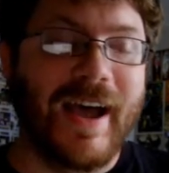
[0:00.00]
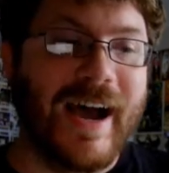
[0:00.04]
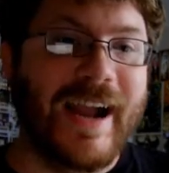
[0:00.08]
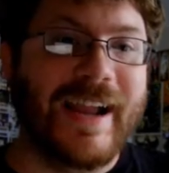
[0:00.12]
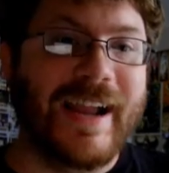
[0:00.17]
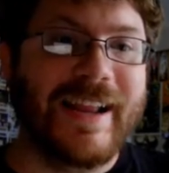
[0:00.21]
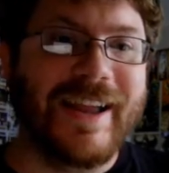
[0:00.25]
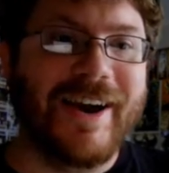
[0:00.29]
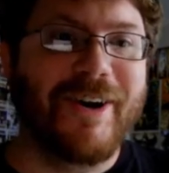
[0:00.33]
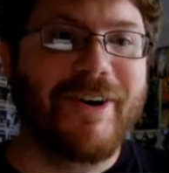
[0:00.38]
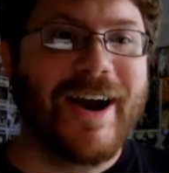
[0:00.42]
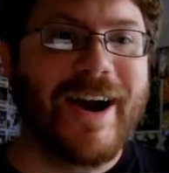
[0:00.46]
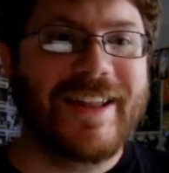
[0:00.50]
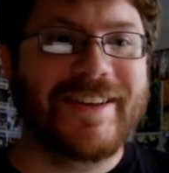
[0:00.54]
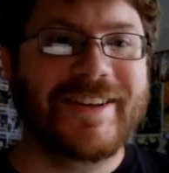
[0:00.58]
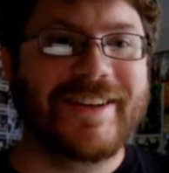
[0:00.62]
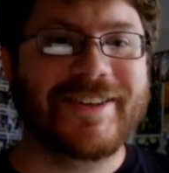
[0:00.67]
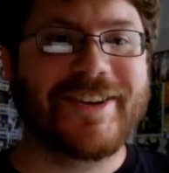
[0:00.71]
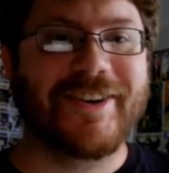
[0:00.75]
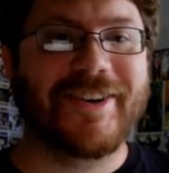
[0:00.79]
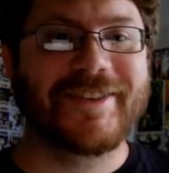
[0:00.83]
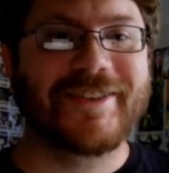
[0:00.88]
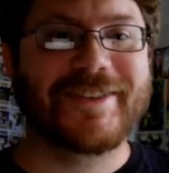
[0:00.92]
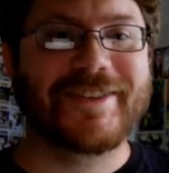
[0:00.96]
I know, I
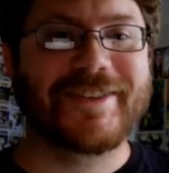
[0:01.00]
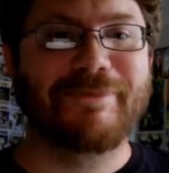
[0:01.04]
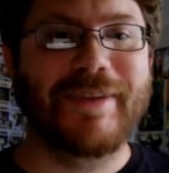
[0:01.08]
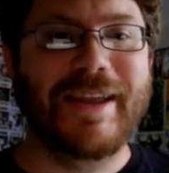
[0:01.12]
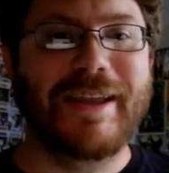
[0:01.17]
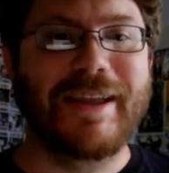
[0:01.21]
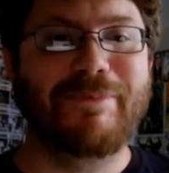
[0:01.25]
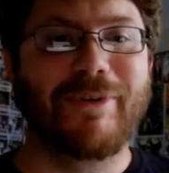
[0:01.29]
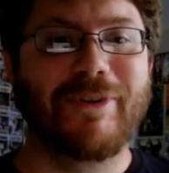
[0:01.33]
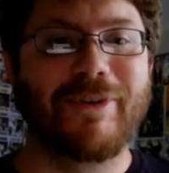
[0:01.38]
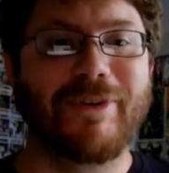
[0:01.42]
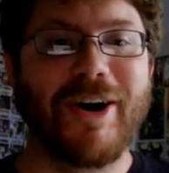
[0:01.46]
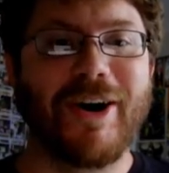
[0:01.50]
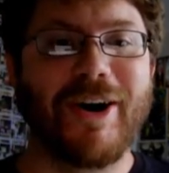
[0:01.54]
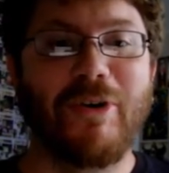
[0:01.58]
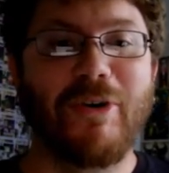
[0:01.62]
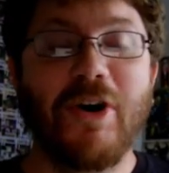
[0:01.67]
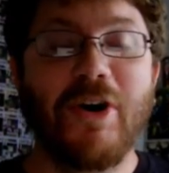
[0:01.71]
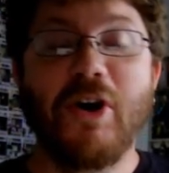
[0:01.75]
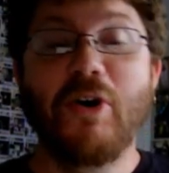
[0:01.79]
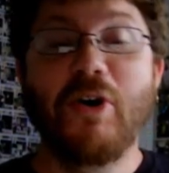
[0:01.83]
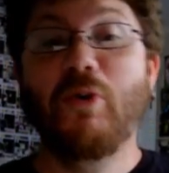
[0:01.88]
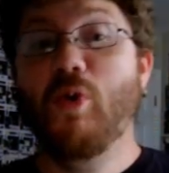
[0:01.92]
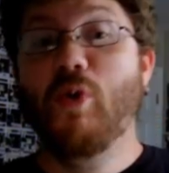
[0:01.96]
just heard some people go,
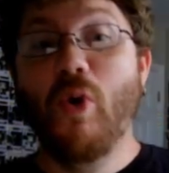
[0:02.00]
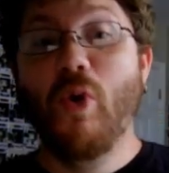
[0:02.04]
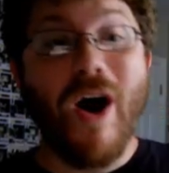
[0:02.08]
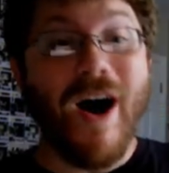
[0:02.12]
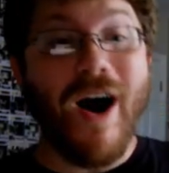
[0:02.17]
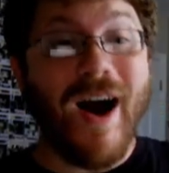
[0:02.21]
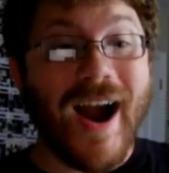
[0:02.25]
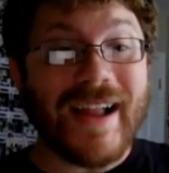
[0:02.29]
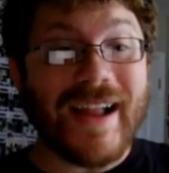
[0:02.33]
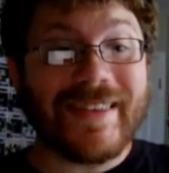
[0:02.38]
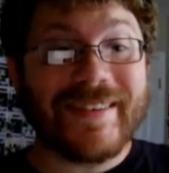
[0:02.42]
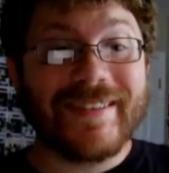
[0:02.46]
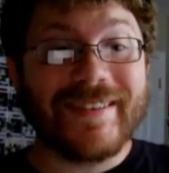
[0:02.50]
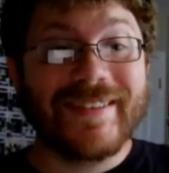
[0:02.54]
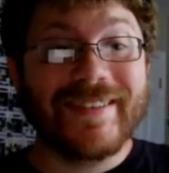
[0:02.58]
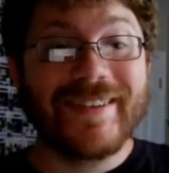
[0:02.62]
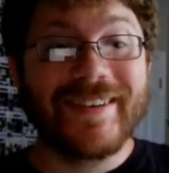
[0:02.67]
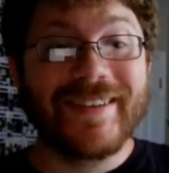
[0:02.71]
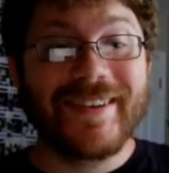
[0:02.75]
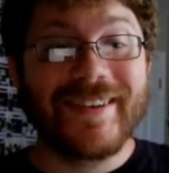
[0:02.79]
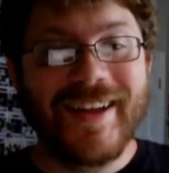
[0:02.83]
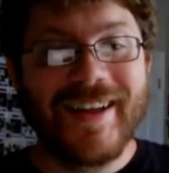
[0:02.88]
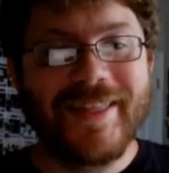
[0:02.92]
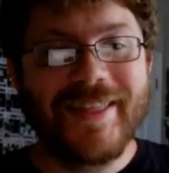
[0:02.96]
What?
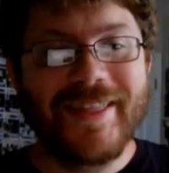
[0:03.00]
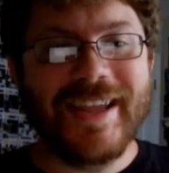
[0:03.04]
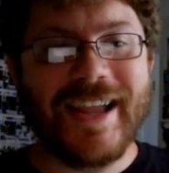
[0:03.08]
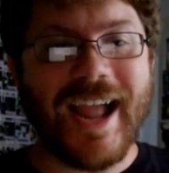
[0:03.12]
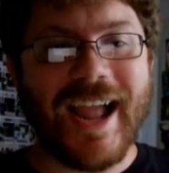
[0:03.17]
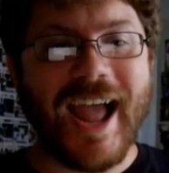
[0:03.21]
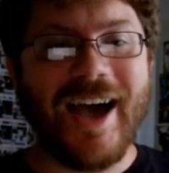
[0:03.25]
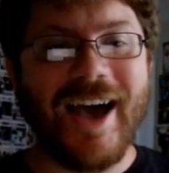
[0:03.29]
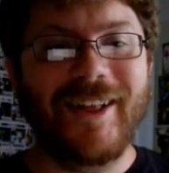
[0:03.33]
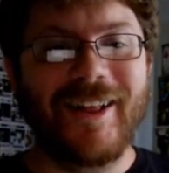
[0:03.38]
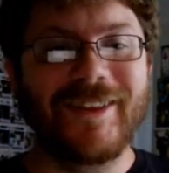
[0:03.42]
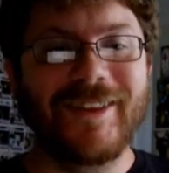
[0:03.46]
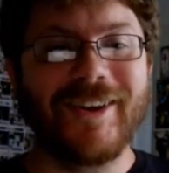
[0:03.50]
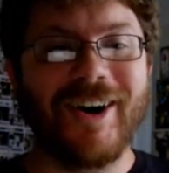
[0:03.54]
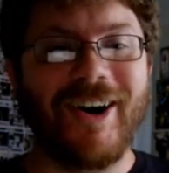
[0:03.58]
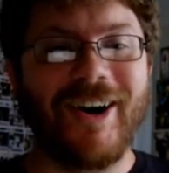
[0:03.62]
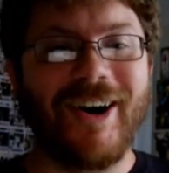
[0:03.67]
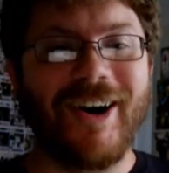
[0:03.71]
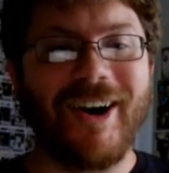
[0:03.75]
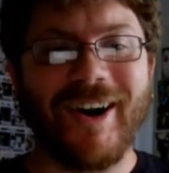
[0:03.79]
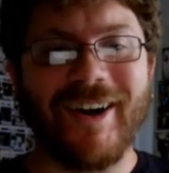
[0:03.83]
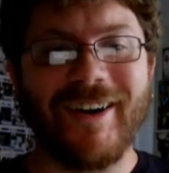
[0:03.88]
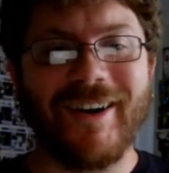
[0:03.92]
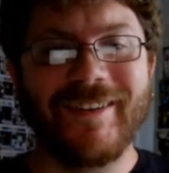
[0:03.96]
The
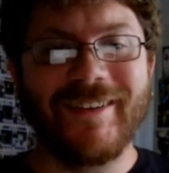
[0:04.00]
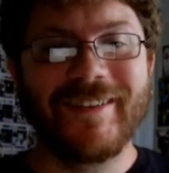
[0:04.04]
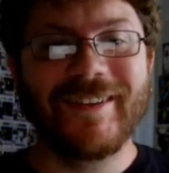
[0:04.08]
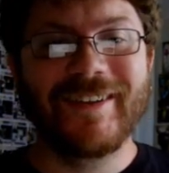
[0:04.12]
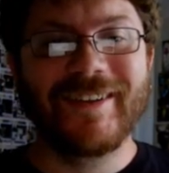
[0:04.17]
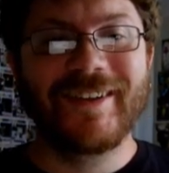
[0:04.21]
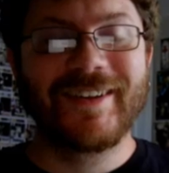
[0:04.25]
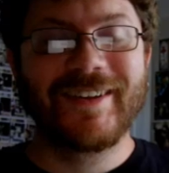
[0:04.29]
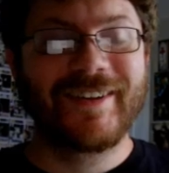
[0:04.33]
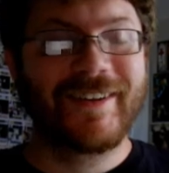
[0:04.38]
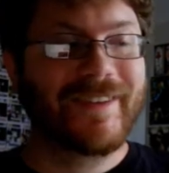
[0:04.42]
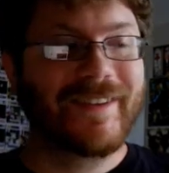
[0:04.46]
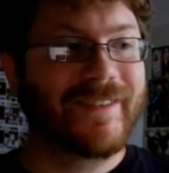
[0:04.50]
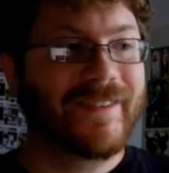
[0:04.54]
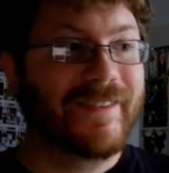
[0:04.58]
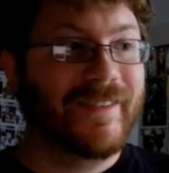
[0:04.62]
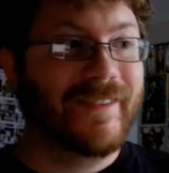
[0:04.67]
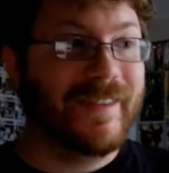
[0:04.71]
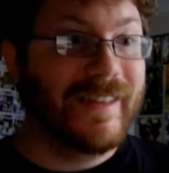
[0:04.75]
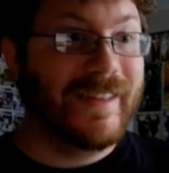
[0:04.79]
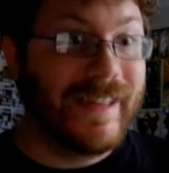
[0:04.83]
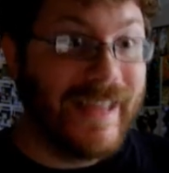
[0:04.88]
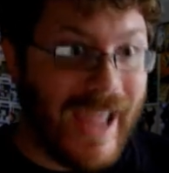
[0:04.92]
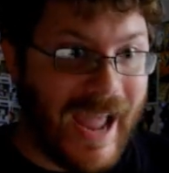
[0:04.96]
Eldar?
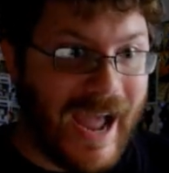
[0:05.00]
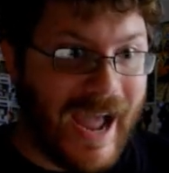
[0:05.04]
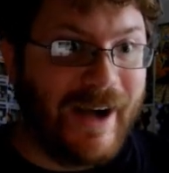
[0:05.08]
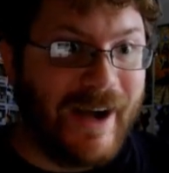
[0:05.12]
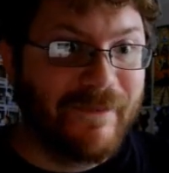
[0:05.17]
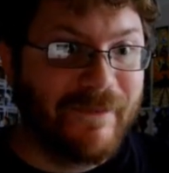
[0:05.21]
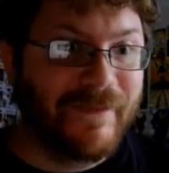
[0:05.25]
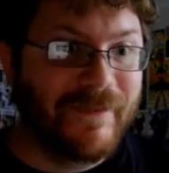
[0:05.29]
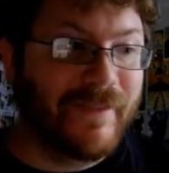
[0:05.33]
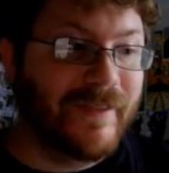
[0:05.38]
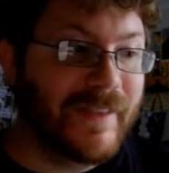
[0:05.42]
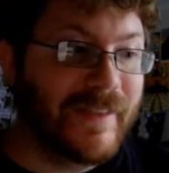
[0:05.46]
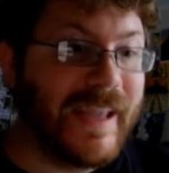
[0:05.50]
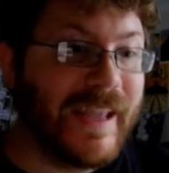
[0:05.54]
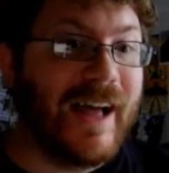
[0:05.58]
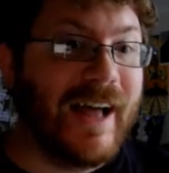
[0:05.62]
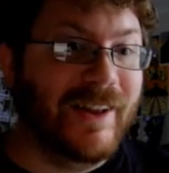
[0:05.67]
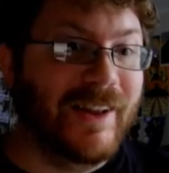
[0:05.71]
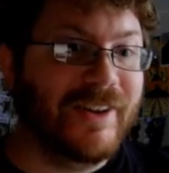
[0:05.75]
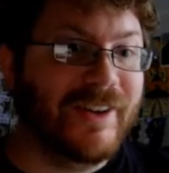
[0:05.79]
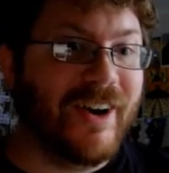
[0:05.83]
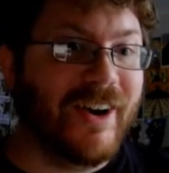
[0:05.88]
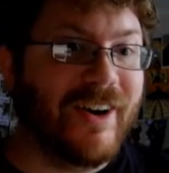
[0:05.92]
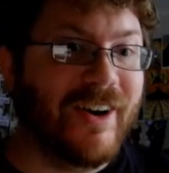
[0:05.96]
Yeah, the
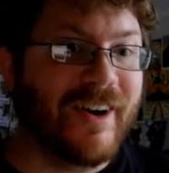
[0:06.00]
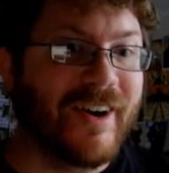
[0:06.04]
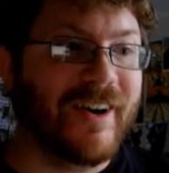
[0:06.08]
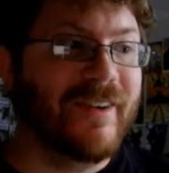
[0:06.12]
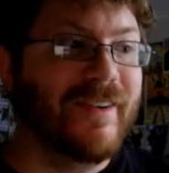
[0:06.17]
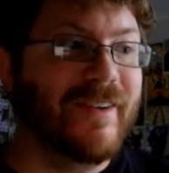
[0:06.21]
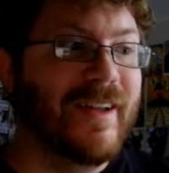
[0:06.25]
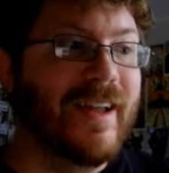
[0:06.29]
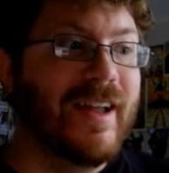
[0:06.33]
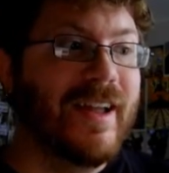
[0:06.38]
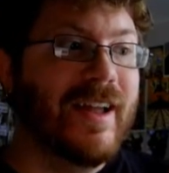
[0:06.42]
Eldar.